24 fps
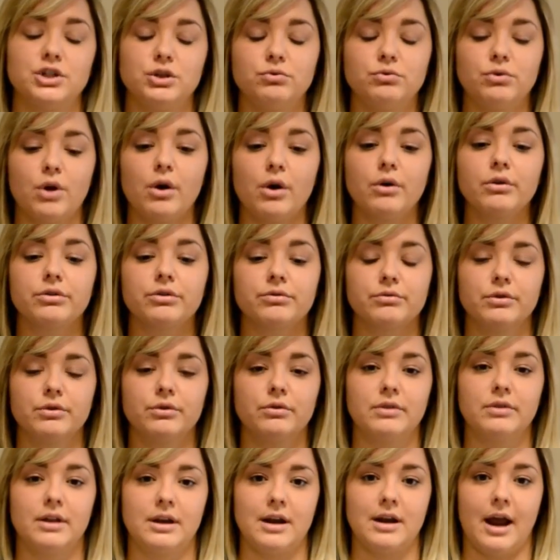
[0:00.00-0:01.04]
go through
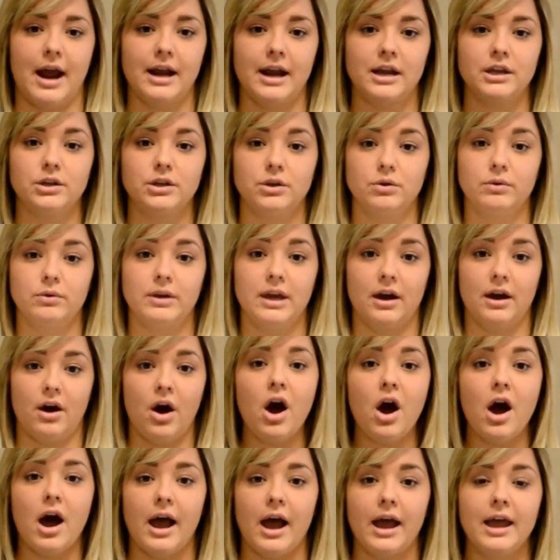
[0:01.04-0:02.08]
the night, you get
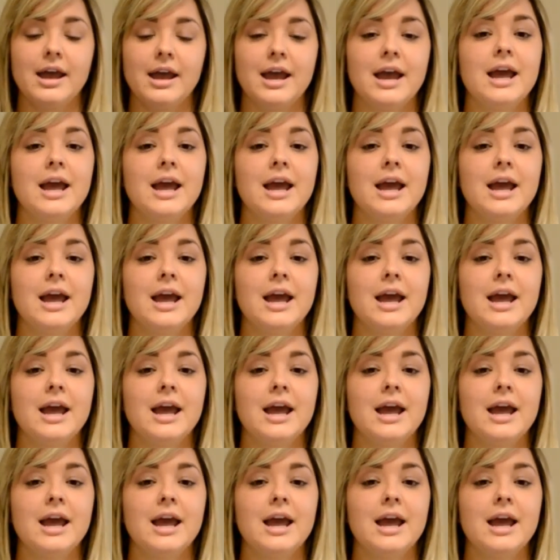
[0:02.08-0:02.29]
hot.